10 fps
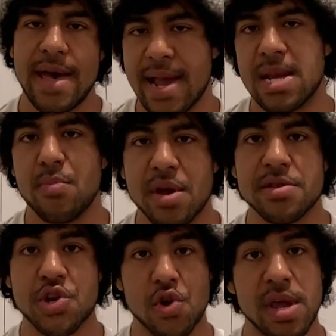
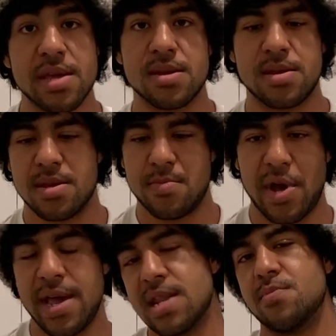academically trained
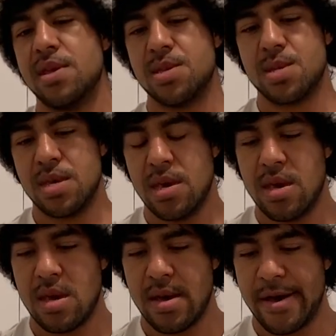by any means.
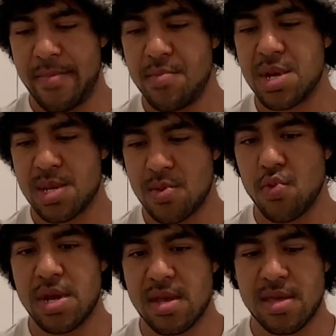I'm just
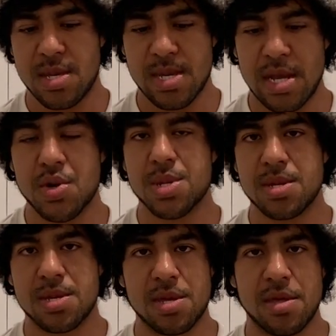reading this and
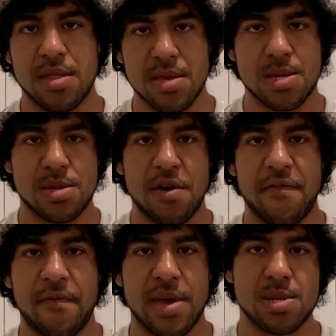interested in this
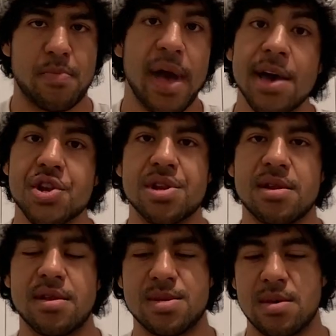stuff as a
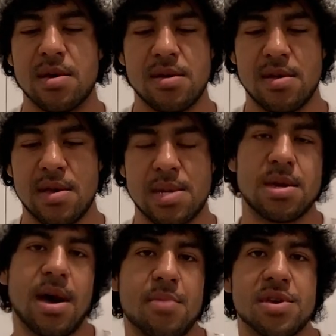passion, as a
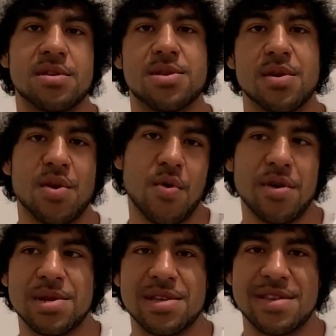hobby during
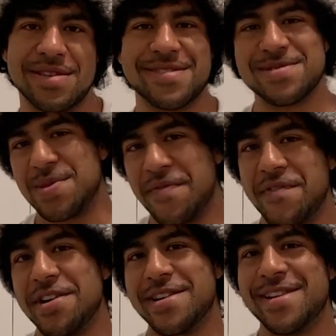quarantine. It's
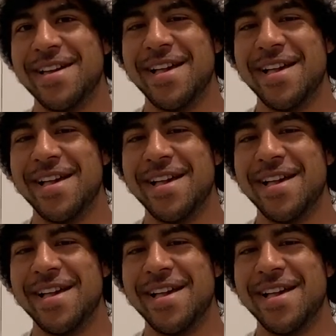fun.